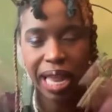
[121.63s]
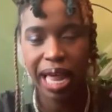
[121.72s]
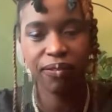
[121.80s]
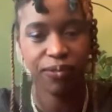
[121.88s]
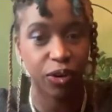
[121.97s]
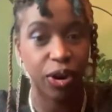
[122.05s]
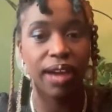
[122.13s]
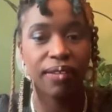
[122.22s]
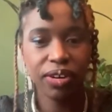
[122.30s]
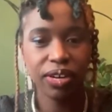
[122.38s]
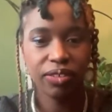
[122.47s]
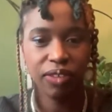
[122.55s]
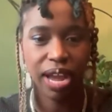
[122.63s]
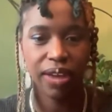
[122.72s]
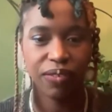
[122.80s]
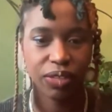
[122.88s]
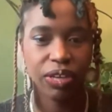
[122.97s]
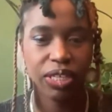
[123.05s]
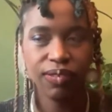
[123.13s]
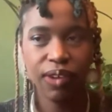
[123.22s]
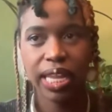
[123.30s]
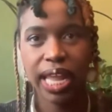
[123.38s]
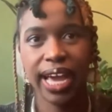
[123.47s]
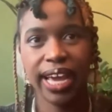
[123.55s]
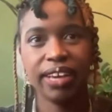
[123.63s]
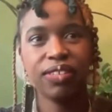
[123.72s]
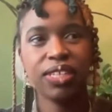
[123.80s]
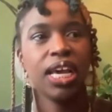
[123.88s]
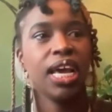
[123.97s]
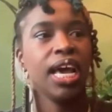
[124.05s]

like forever, right? For the rest of our lives.